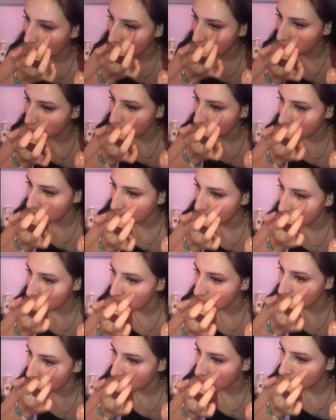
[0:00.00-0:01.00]
that's really
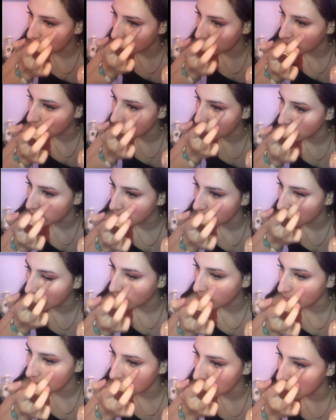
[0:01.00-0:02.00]
peachy for a
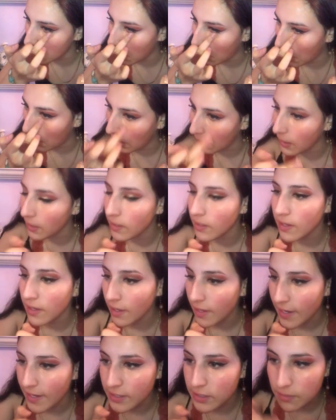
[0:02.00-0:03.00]
concealer, but it's not.
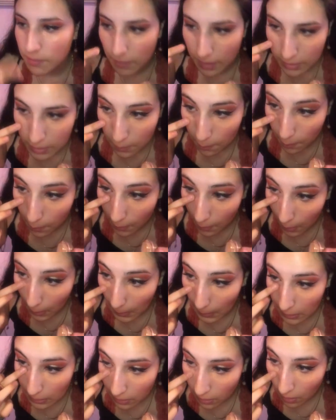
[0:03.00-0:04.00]
It's meant to put
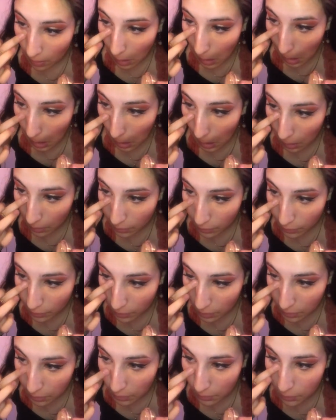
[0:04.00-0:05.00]
on
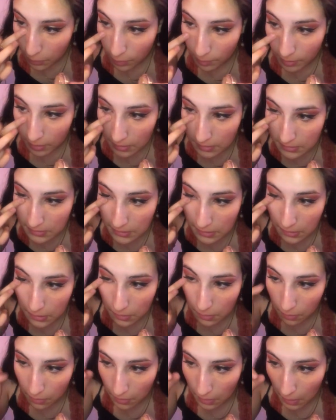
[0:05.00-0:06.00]
under your normal
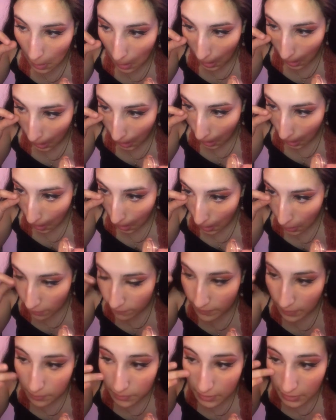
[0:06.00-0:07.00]
concealer or your
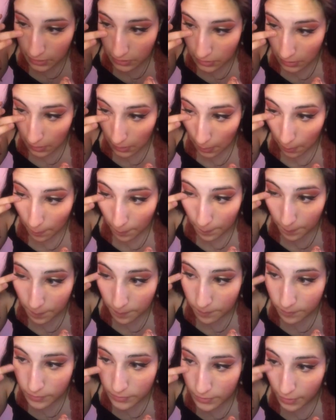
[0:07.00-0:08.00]
foundation.
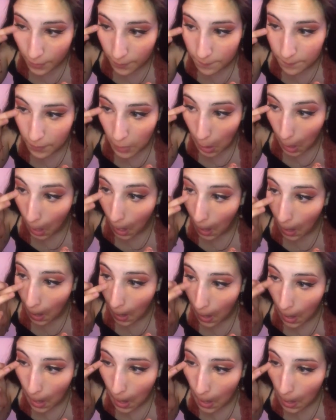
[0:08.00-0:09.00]
So
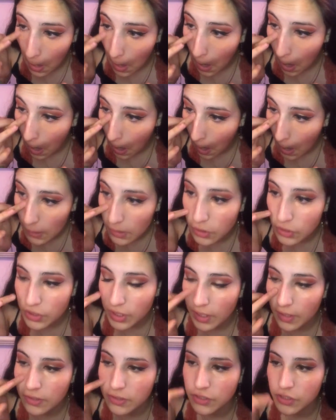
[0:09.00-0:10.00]
just
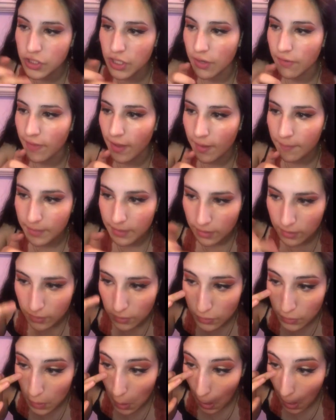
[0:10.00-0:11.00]
thought I'd share that
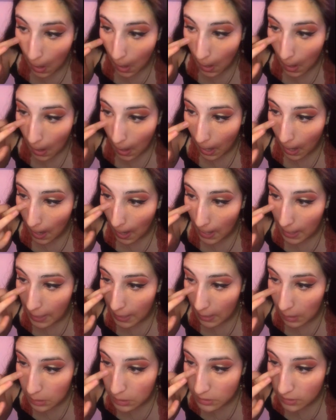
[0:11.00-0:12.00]
because I
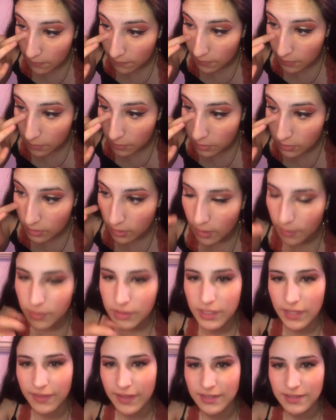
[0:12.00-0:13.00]
hated this at first. I
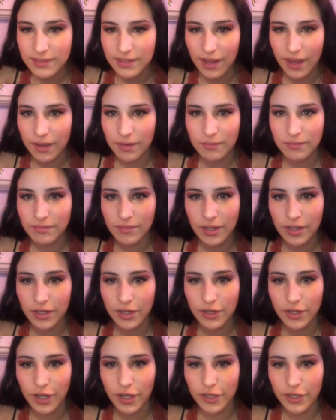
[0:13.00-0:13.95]
was like, that's not a good